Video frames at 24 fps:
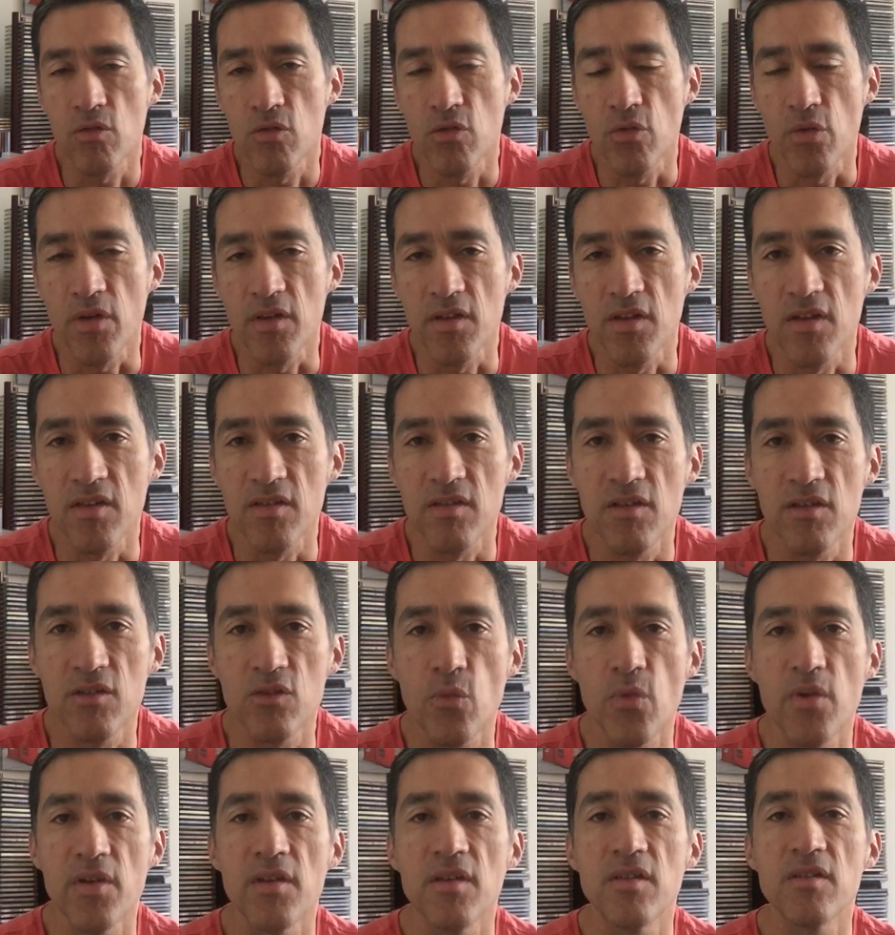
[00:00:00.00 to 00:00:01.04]
doing this
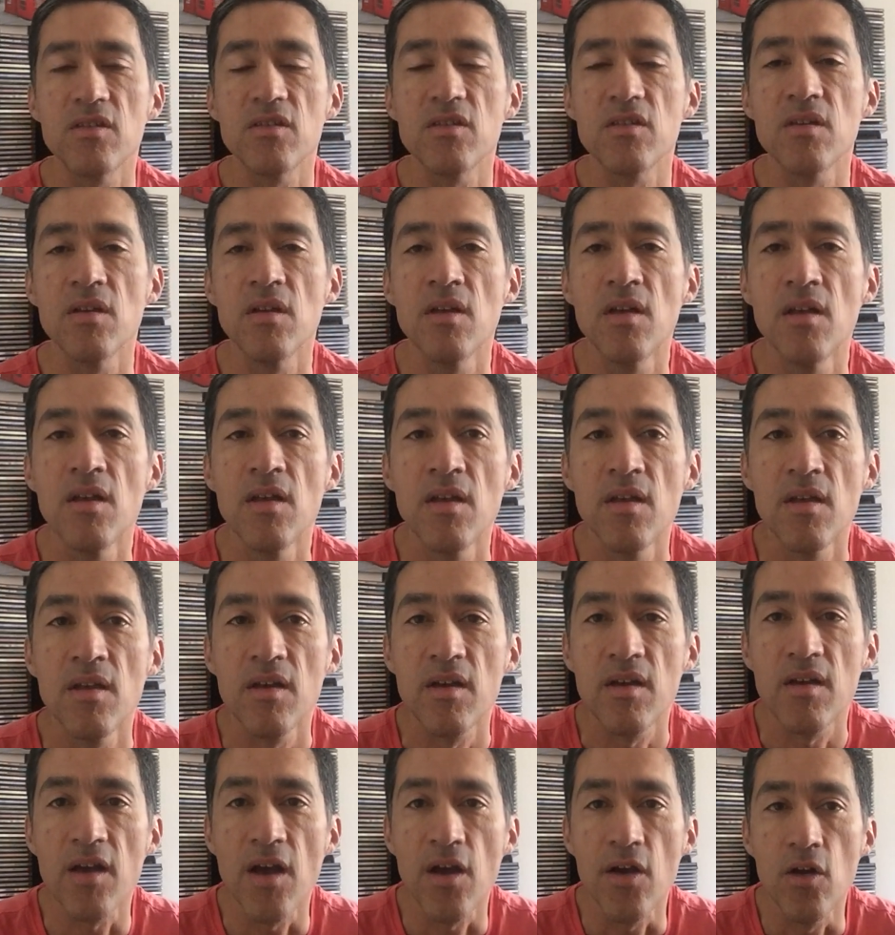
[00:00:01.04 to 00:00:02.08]
one. It's
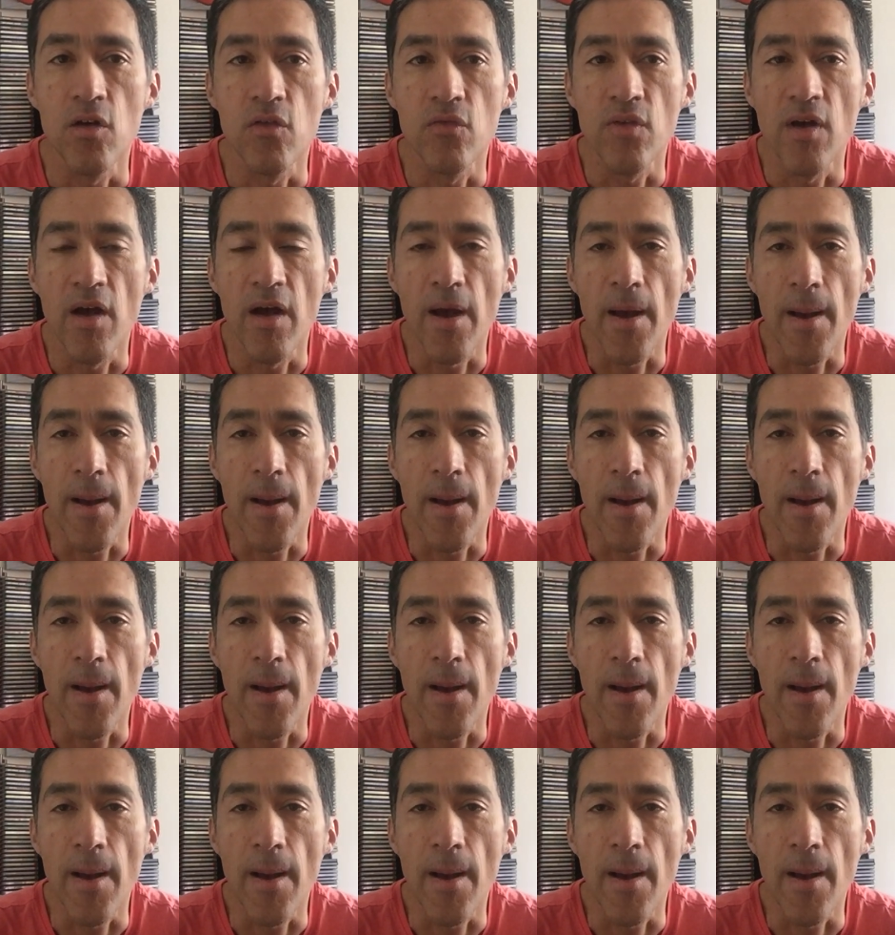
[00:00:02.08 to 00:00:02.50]
kind of